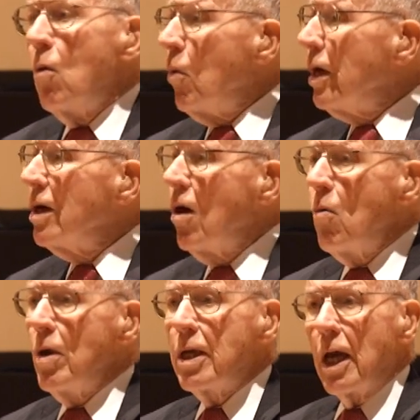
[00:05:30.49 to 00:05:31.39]
We know
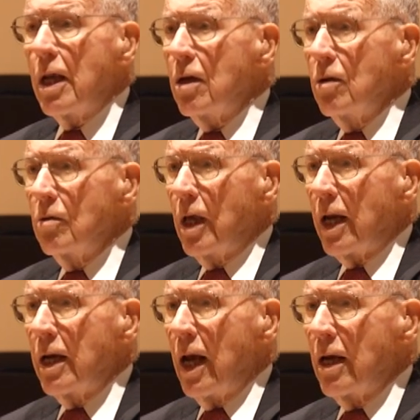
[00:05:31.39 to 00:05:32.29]
we can't do
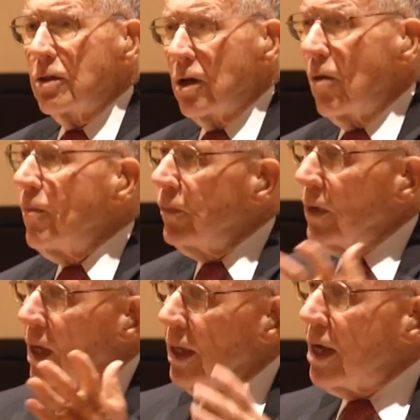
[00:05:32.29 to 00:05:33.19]
that now. So
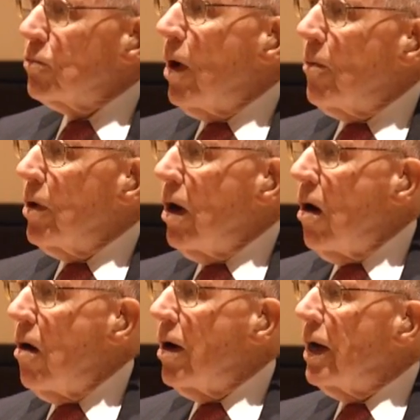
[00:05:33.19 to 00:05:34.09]
that's where we
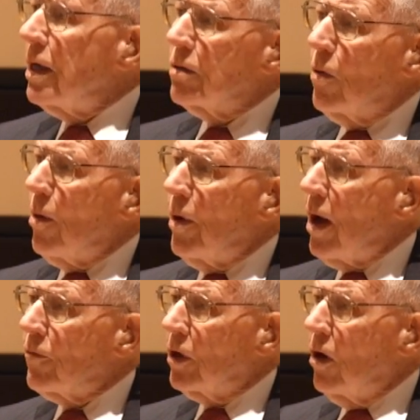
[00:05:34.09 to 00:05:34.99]
are, and that's where we
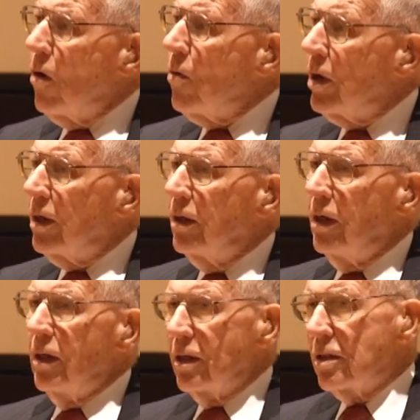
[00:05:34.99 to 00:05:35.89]
have to go, and
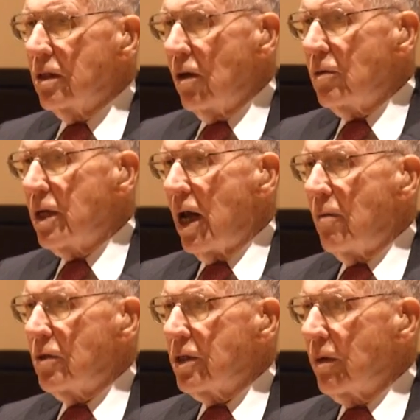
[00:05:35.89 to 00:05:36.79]
this is no
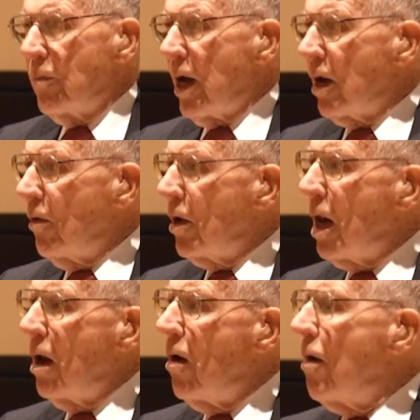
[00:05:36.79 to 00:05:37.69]
time to sit back on
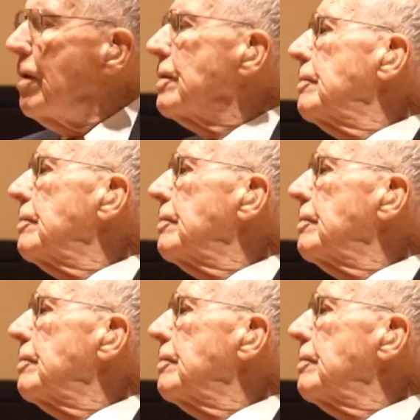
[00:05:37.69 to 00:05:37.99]
our laurels.